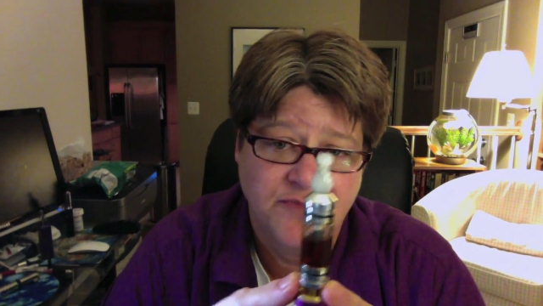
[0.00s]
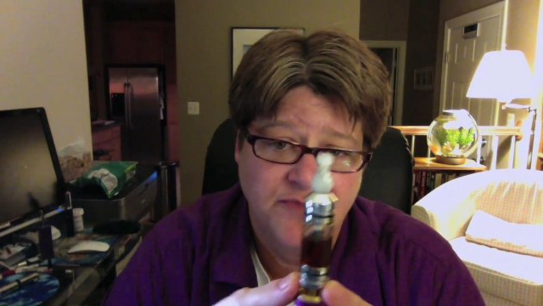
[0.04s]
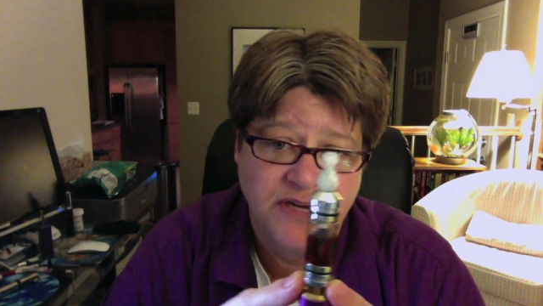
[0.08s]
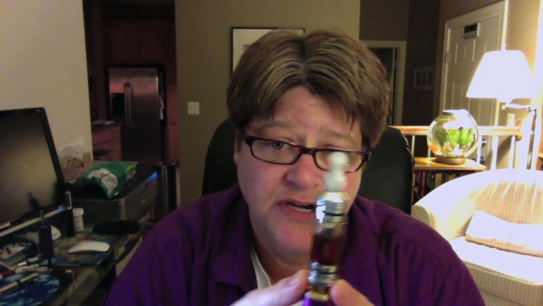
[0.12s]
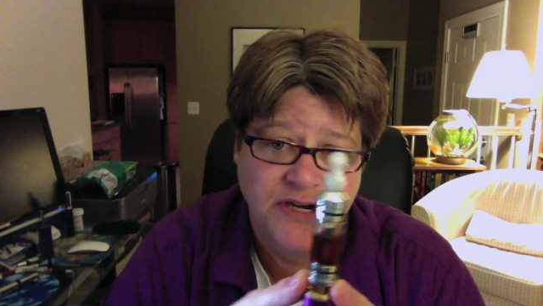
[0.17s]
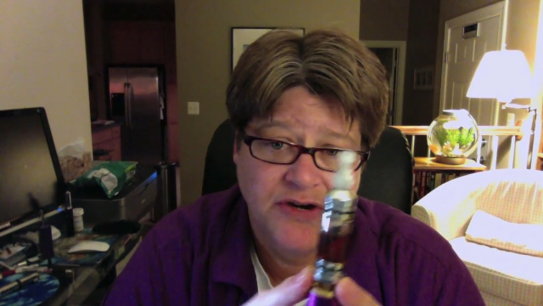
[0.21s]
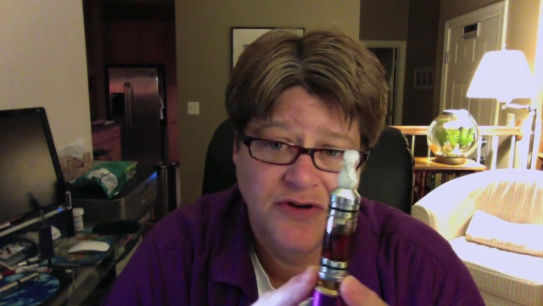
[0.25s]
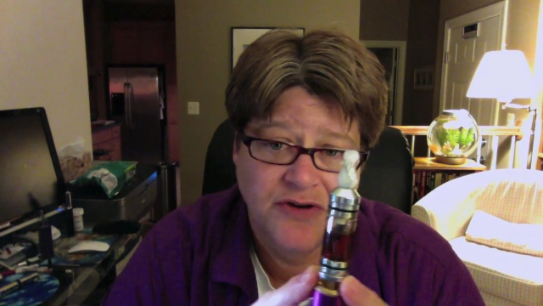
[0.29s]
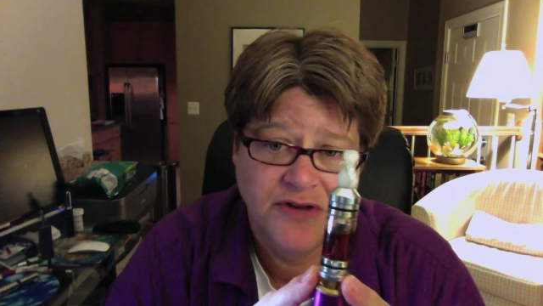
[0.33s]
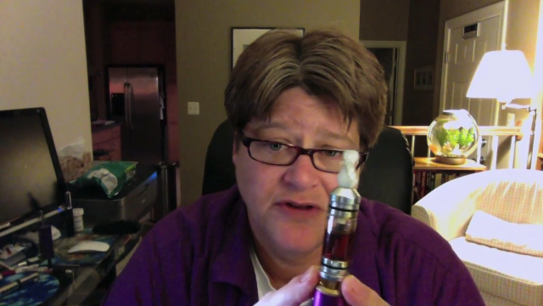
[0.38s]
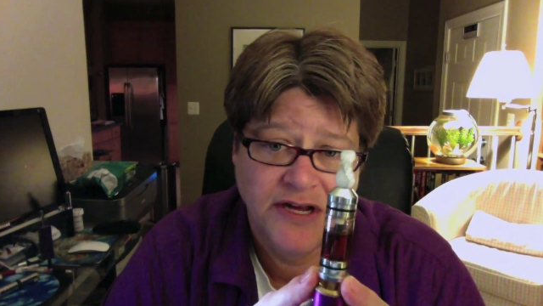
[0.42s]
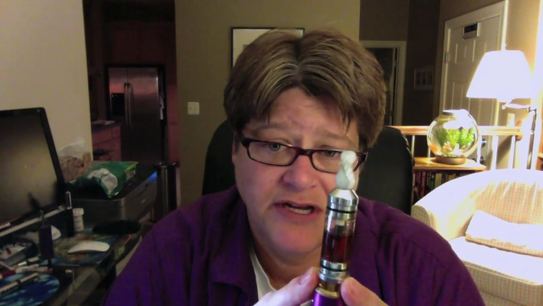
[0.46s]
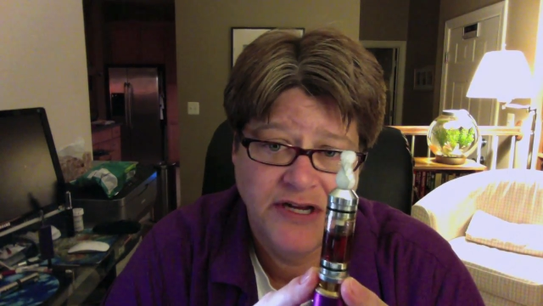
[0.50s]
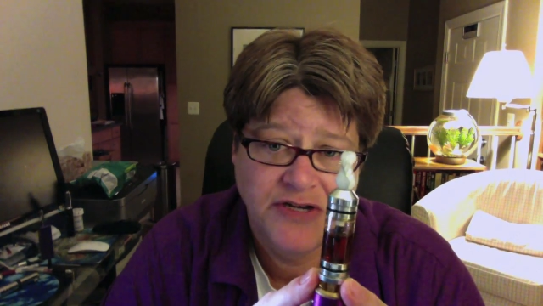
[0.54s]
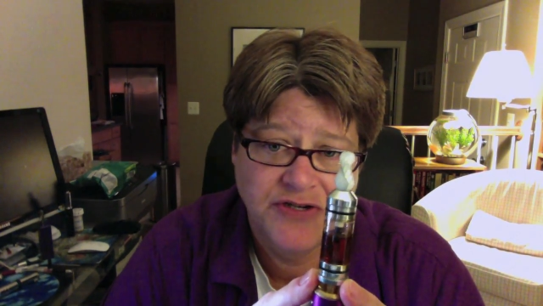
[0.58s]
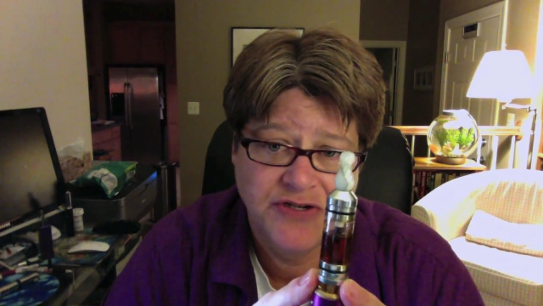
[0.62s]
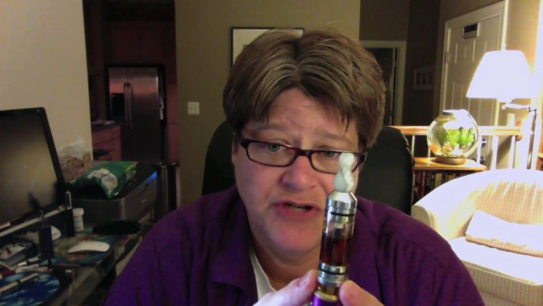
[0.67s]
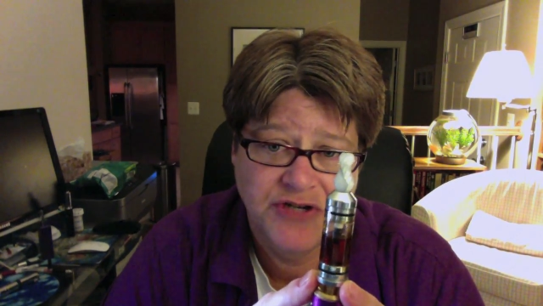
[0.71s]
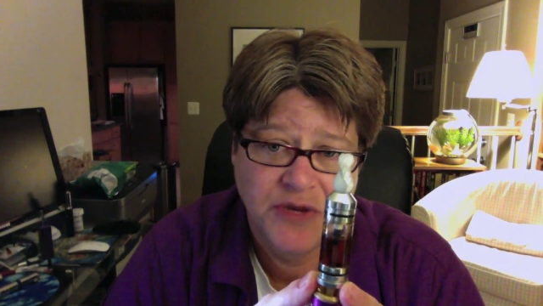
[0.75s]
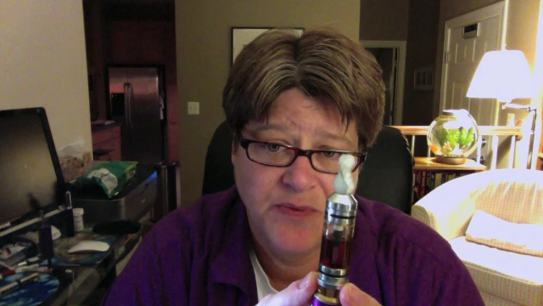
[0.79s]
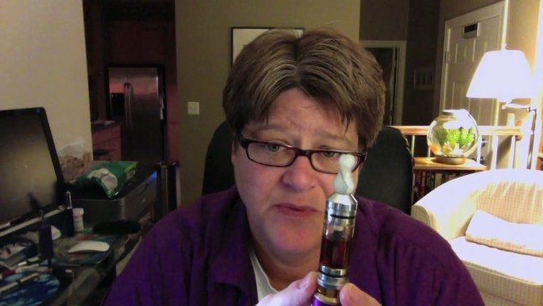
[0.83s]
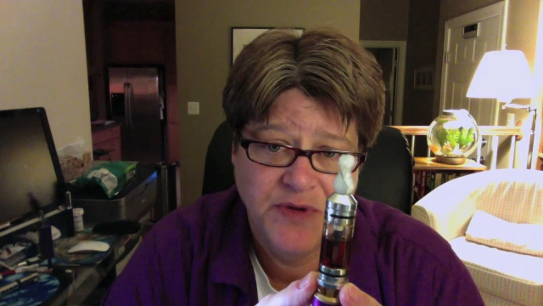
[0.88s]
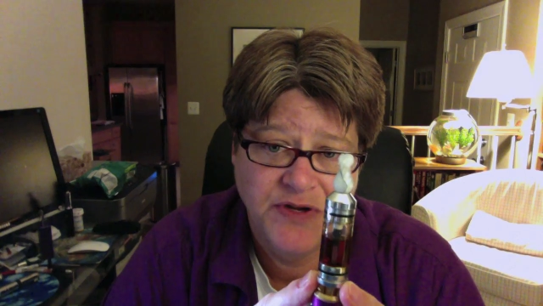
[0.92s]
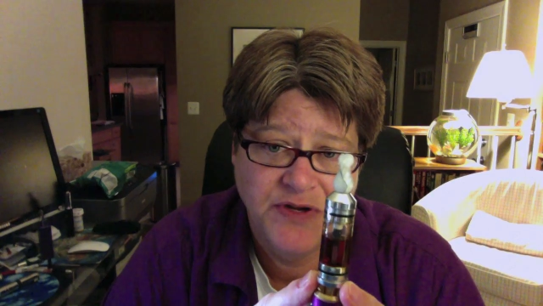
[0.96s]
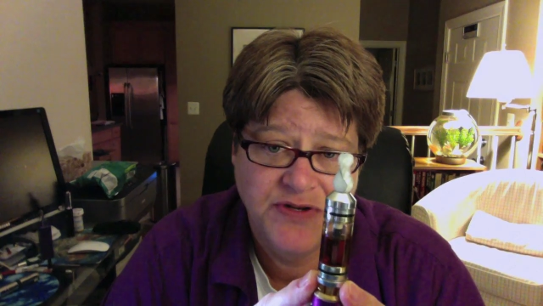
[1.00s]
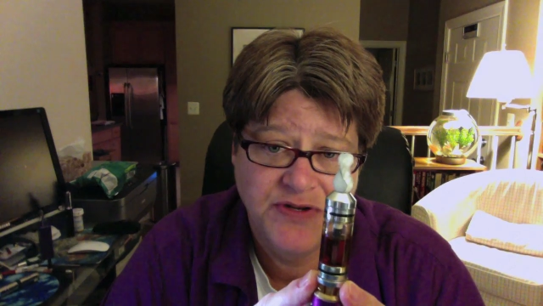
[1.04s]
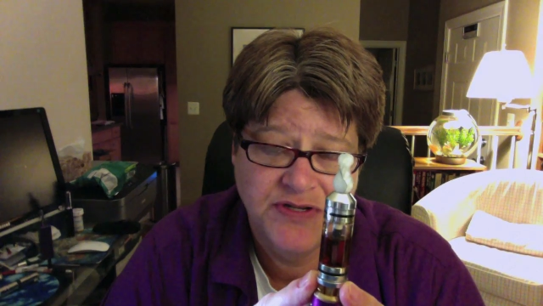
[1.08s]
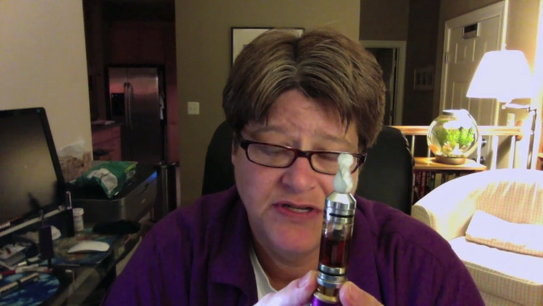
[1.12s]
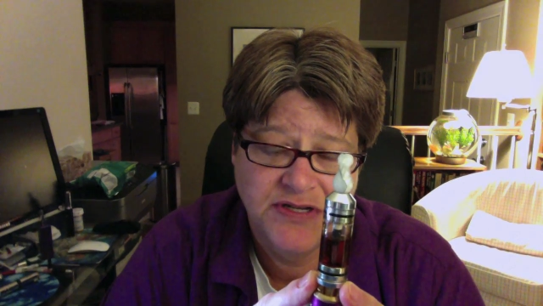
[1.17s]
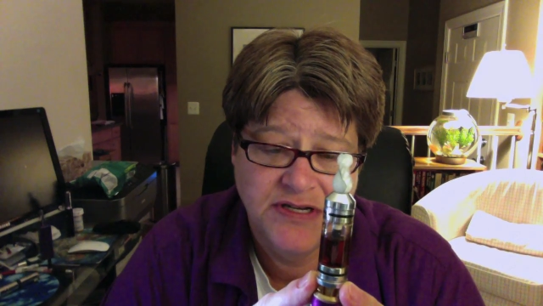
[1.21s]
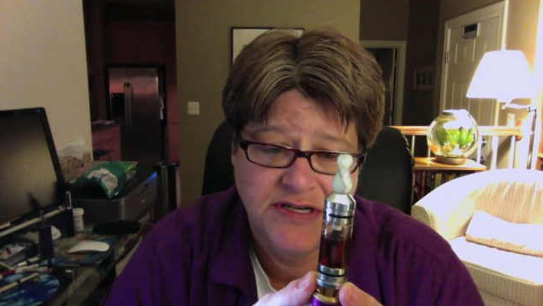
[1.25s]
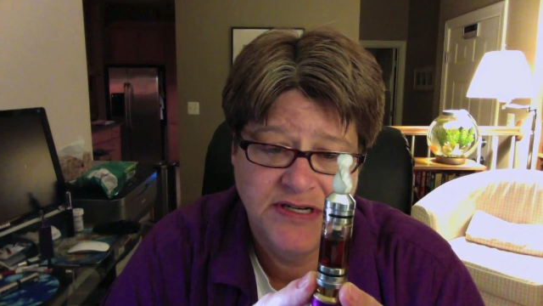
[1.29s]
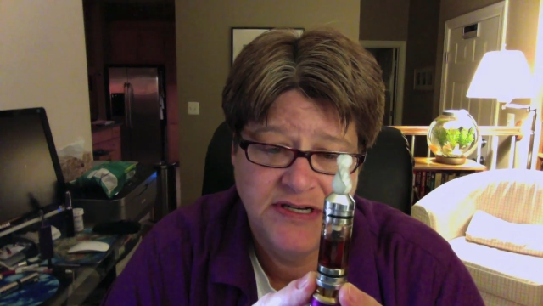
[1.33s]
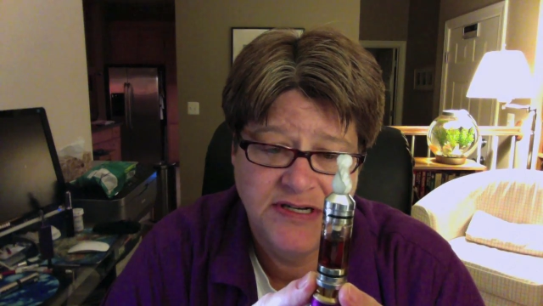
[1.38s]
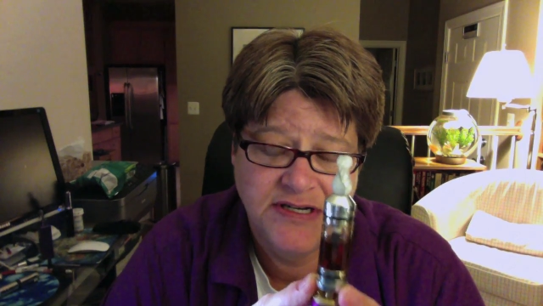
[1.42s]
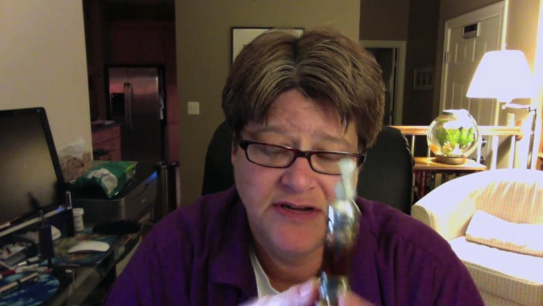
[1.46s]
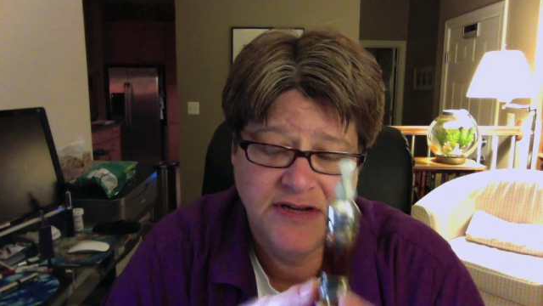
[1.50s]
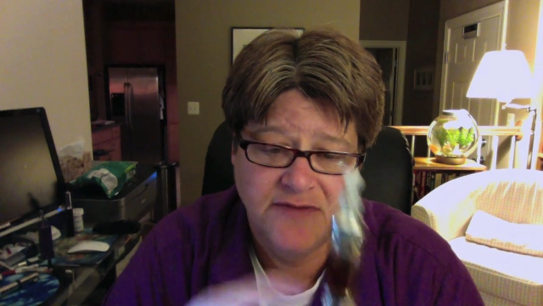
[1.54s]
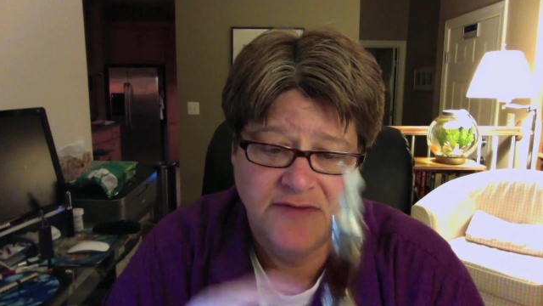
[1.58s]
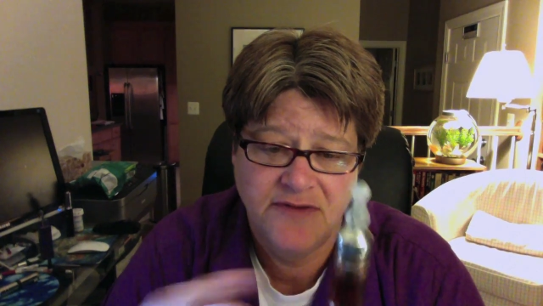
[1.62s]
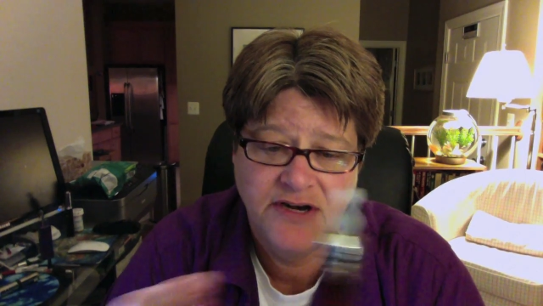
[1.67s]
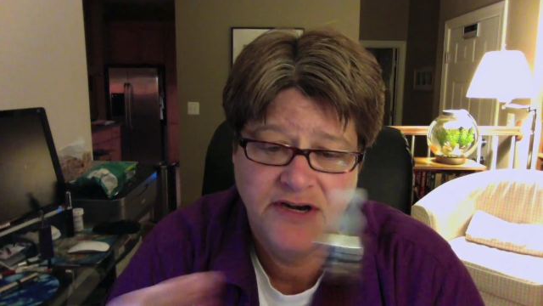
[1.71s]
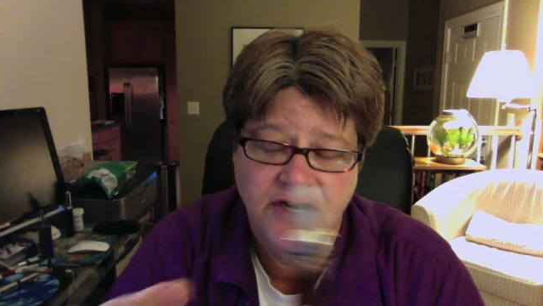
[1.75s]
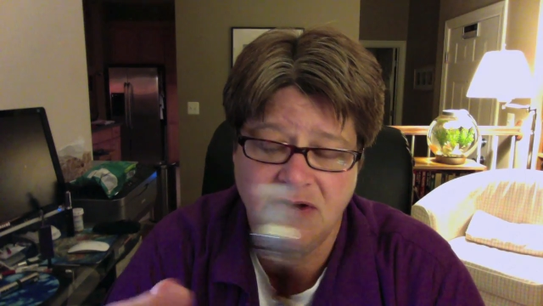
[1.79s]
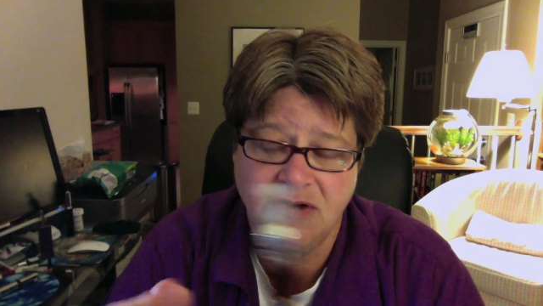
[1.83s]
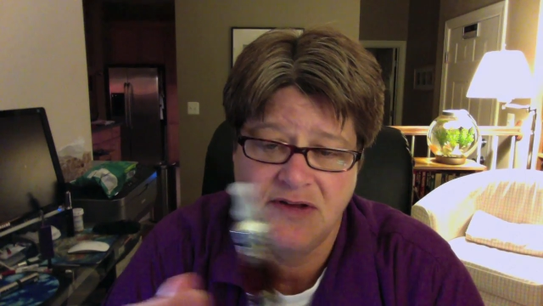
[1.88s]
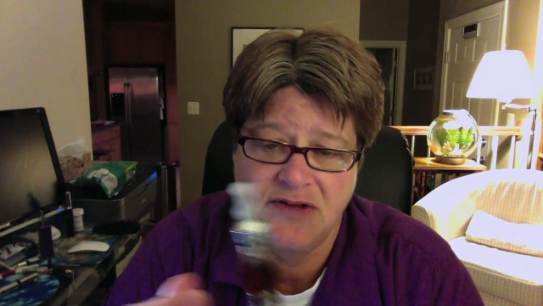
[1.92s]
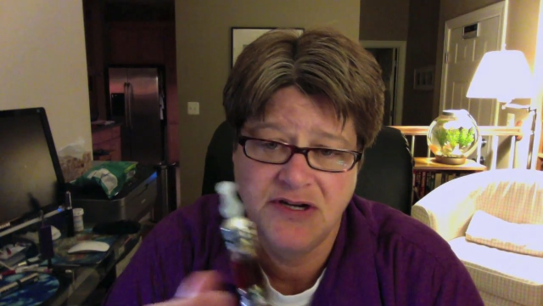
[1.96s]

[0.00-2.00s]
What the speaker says: meter like you saw me use in the detailed video